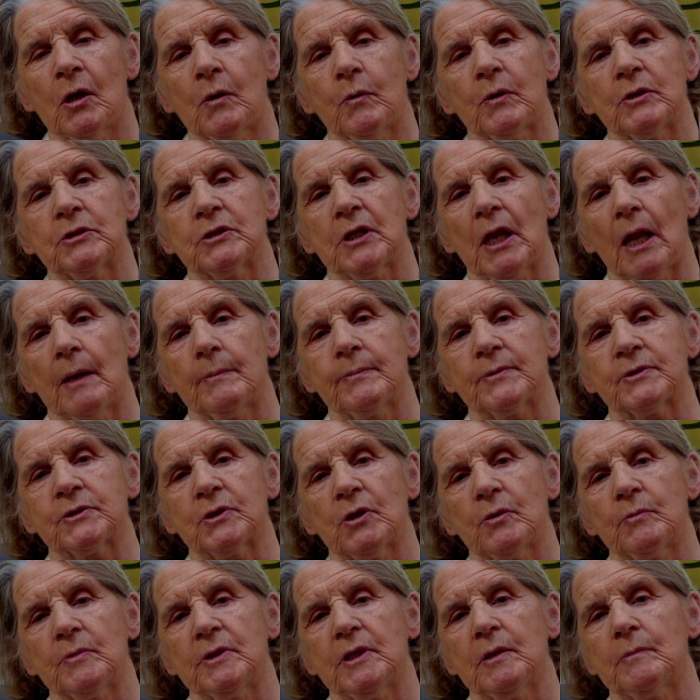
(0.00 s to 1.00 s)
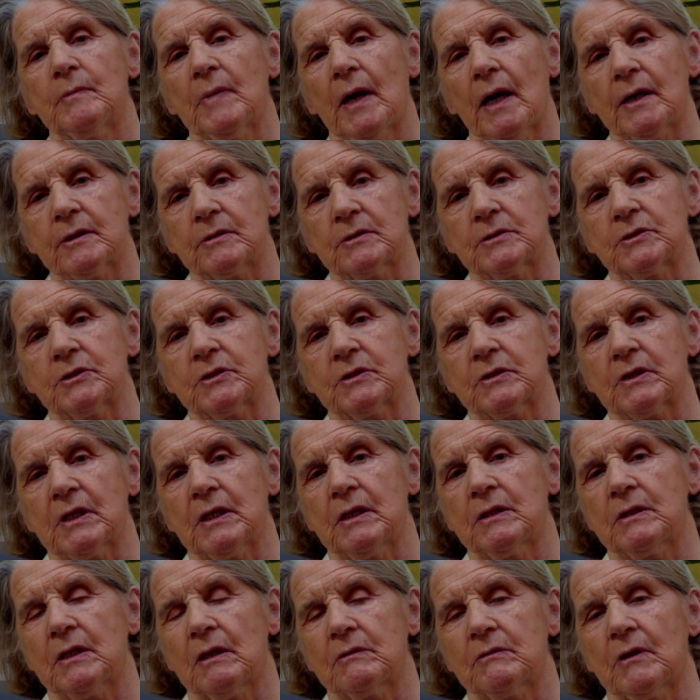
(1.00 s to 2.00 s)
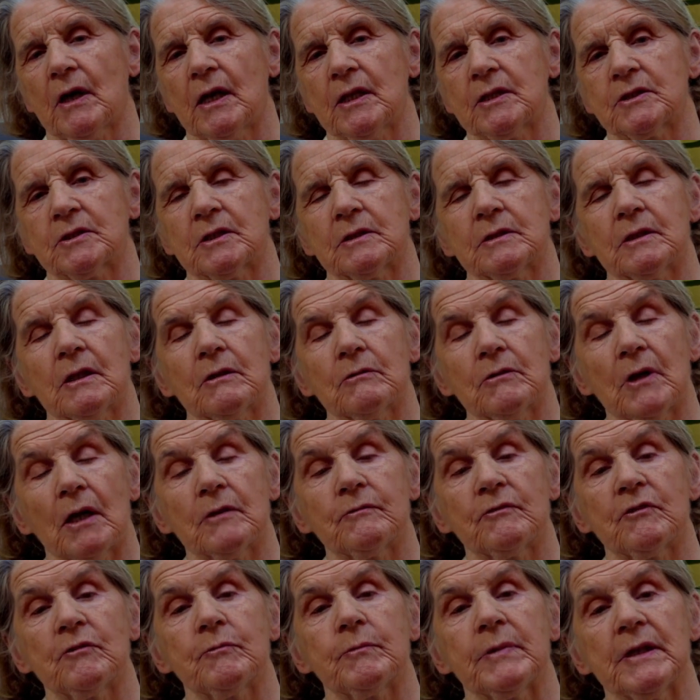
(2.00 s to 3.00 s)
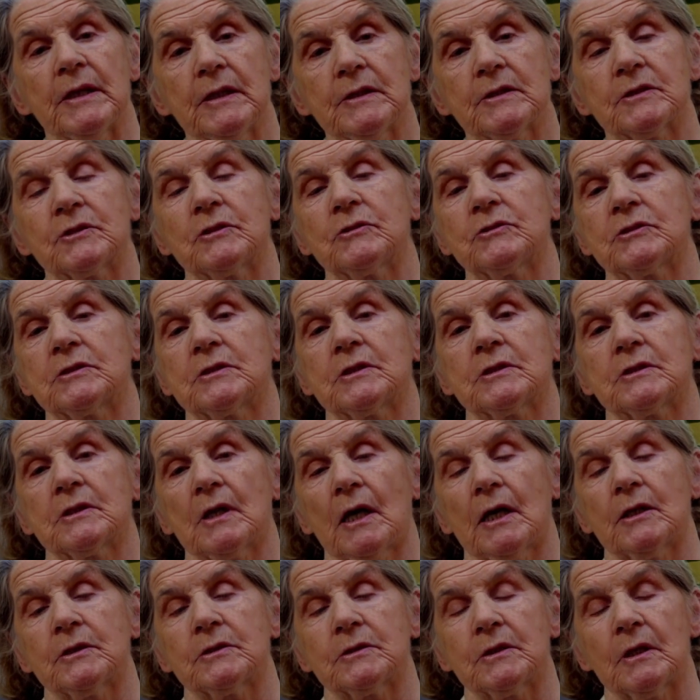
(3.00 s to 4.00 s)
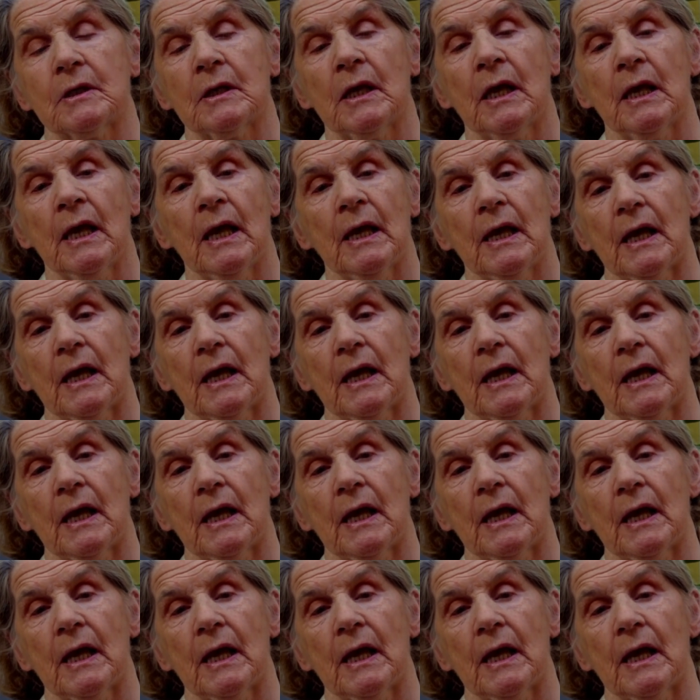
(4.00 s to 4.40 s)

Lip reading: which helped so many migrants to gain their rights and their rightful place in society,